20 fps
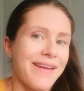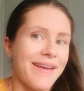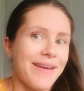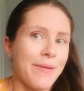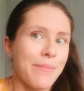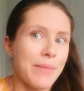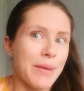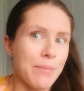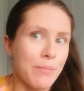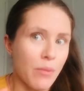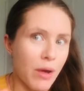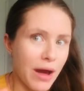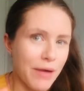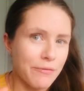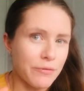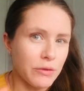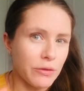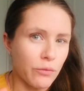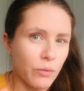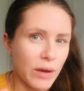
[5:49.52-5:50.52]
be
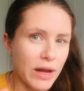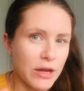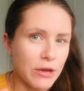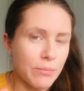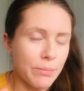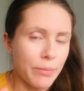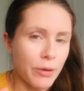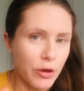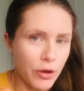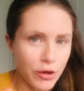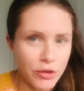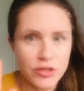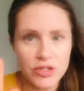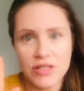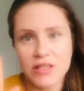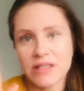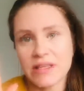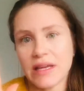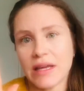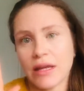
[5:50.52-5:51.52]
mindful of where you're
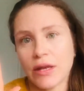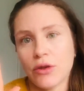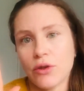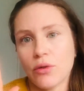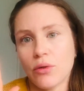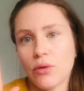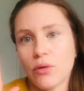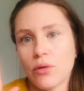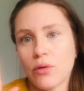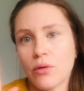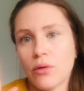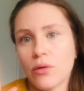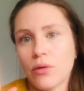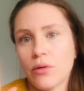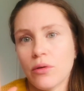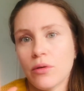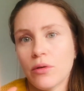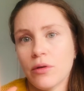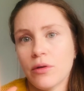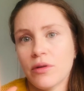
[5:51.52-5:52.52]
purchasing your
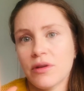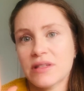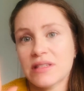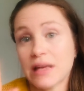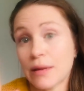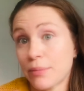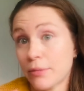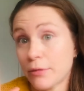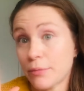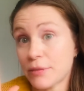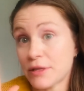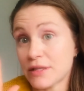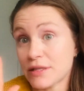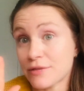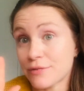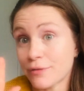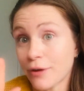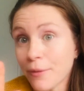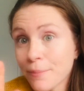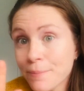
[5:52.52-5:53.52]

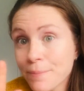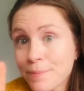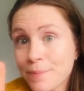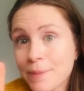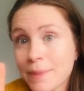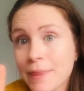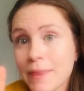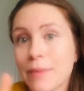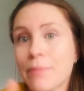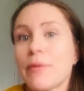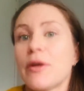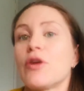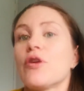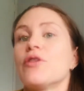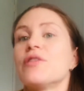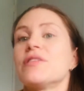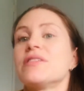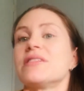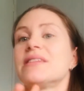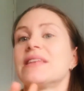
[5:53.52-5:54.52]
supplements from
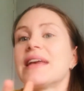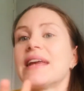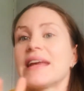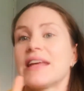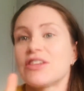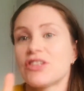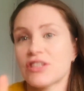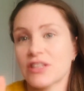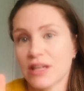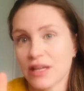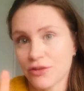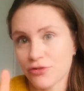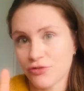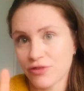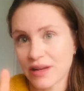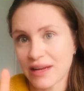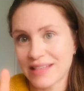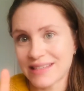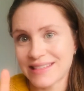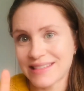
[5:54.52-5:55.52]
because each country
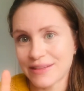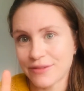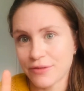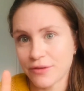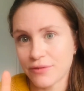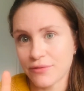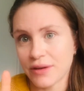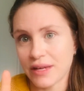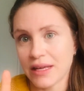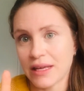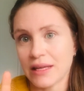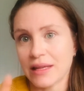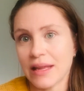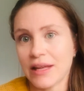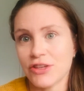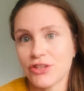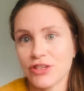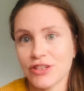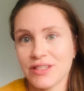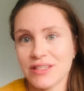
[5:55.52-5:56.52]
has different
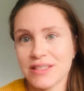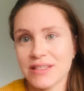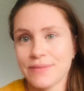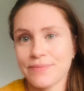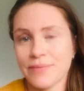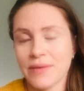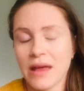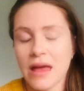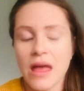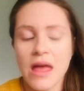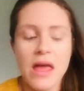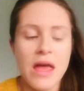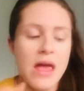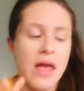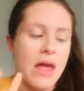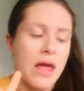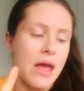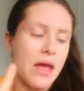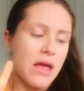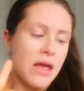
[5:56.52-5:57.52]
regulations.
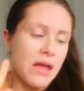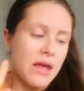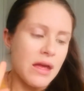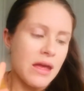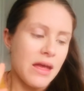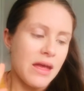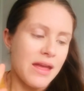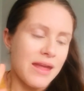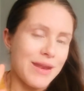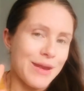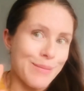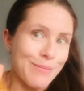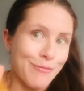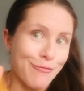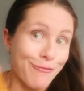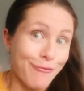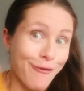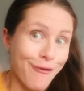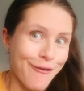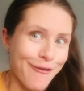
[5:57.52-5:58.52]
Number
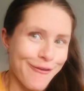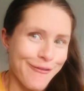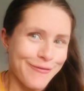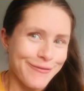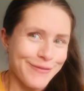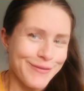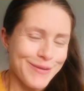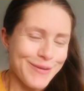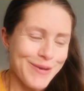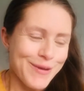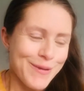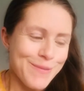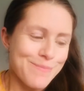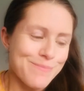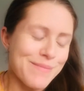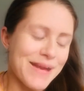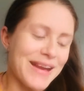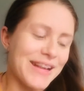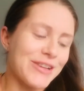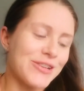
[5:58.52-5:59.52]
four,
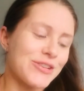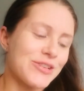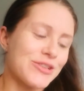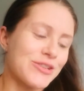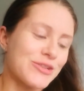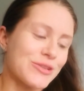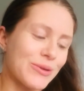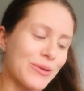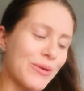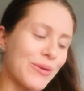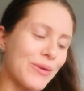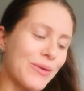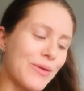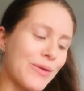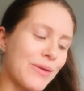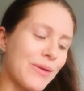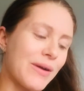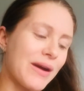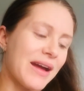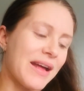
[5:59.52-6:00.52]
make
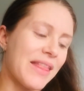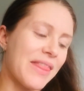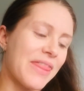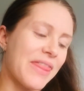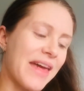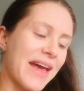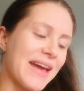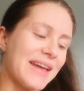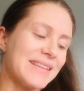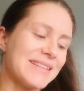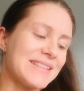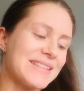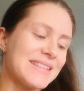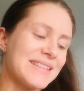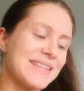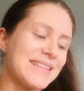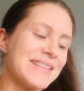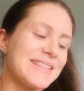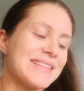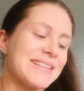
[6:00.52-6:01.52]
sure that
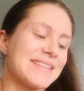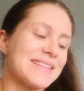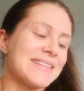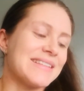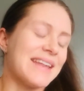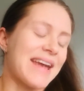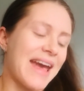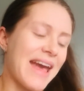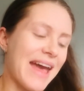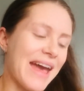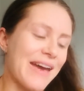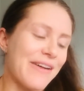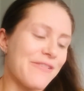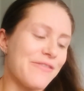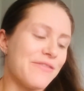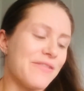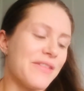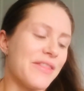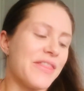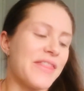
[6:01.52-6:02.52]
it doesn't
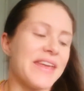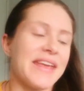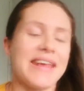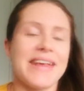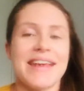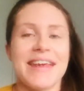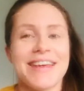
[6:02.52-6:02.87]
have the